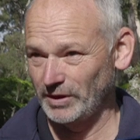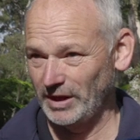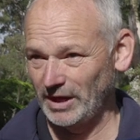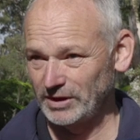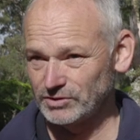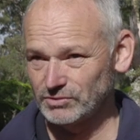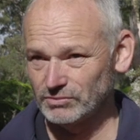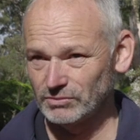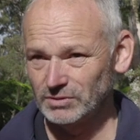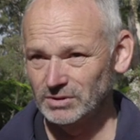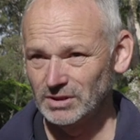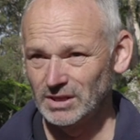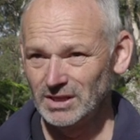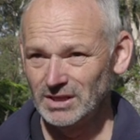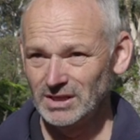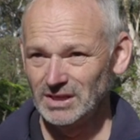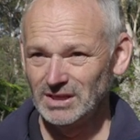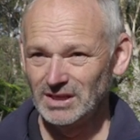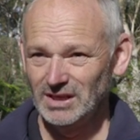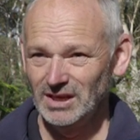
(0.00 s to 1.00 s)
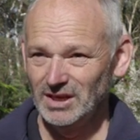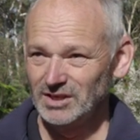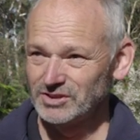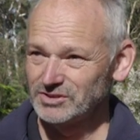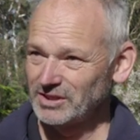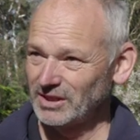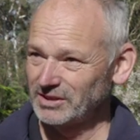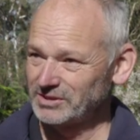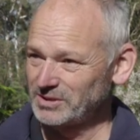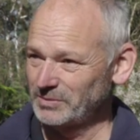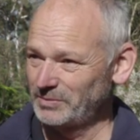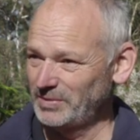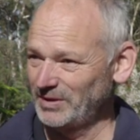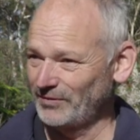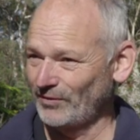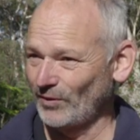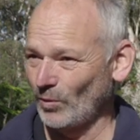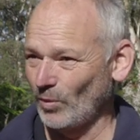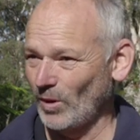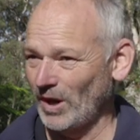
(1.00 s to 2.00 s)
natural. So it's a bit
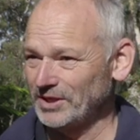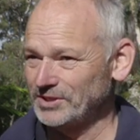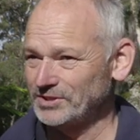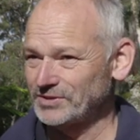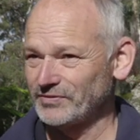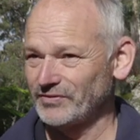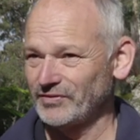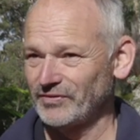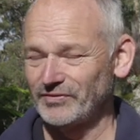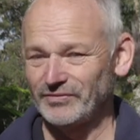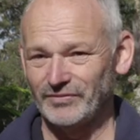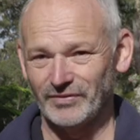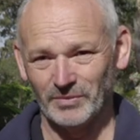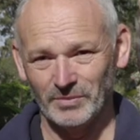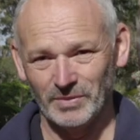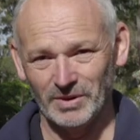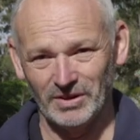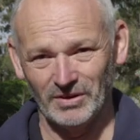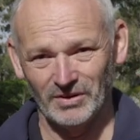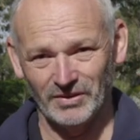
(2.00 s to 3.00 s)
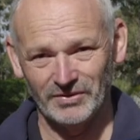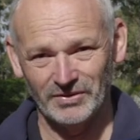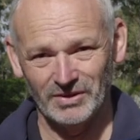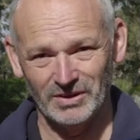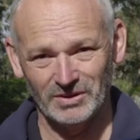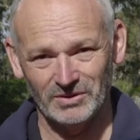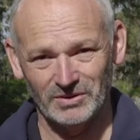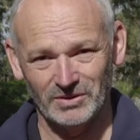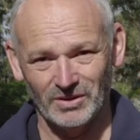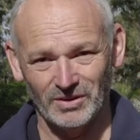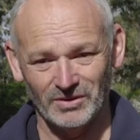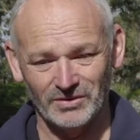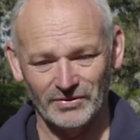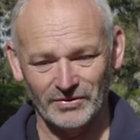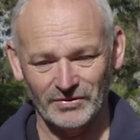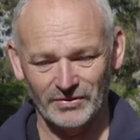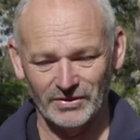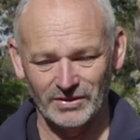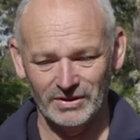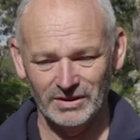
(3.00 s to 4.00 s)
of a waste for me, I think, log
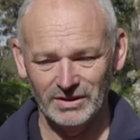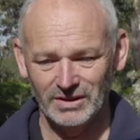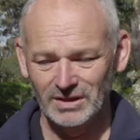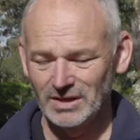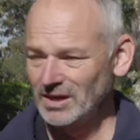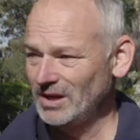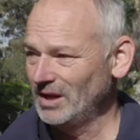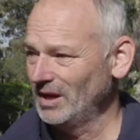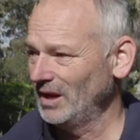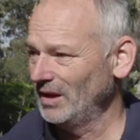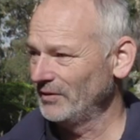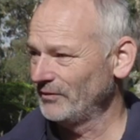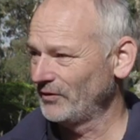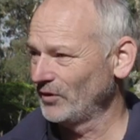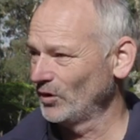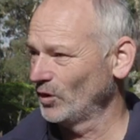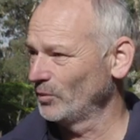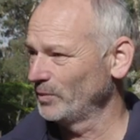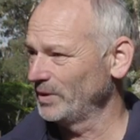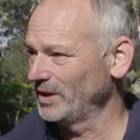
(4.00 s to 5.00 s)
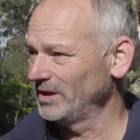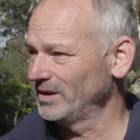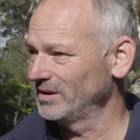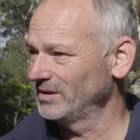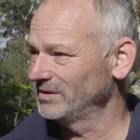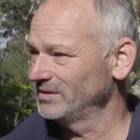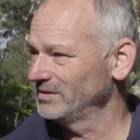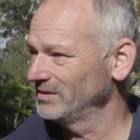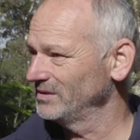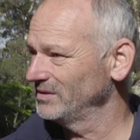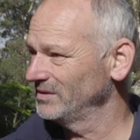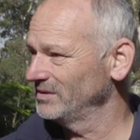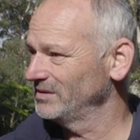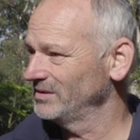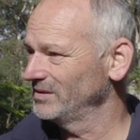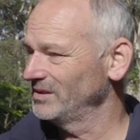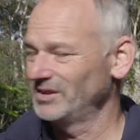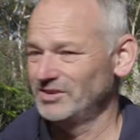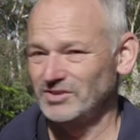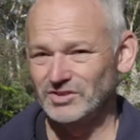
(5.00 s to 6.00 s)
3. Filming
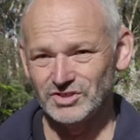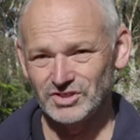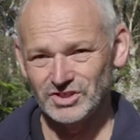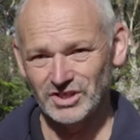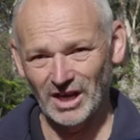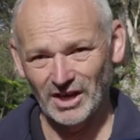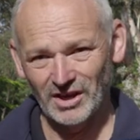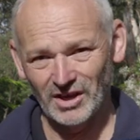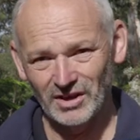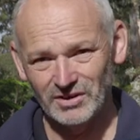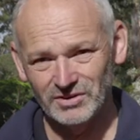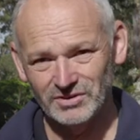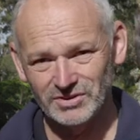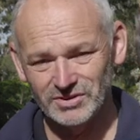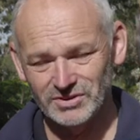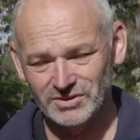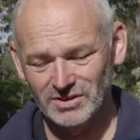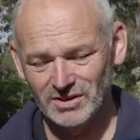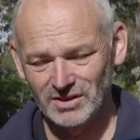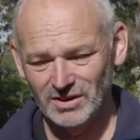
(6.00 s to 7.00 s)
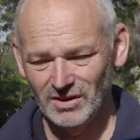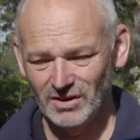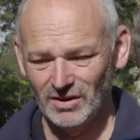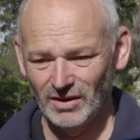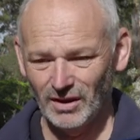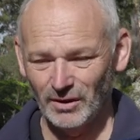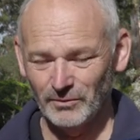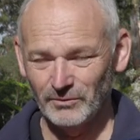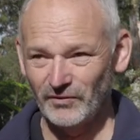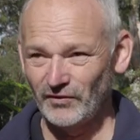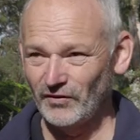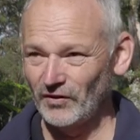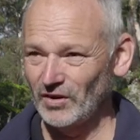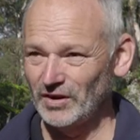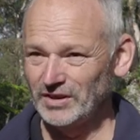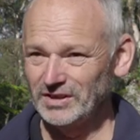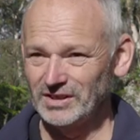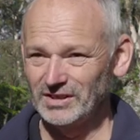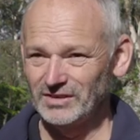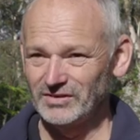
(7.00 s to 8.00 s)
in the shadows, I'm
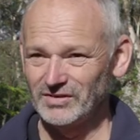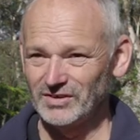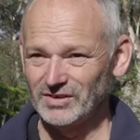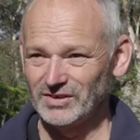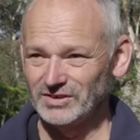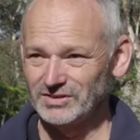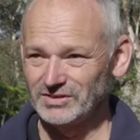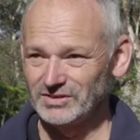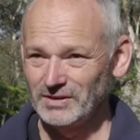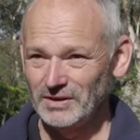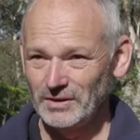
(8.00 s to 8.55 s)
finding that